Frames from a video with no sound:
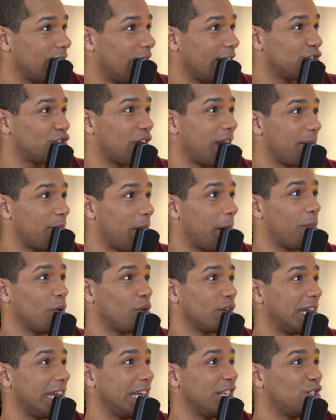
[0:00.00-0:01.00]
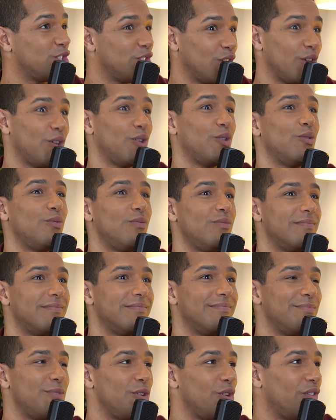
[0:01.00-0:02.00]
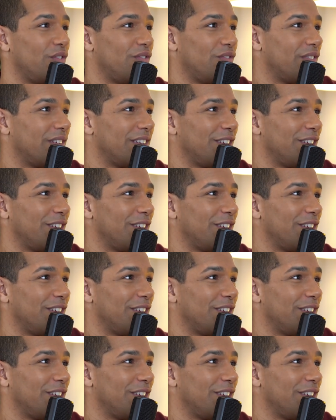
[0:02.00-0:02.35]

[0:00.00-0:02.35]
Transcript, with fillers: I mm. train my body to move,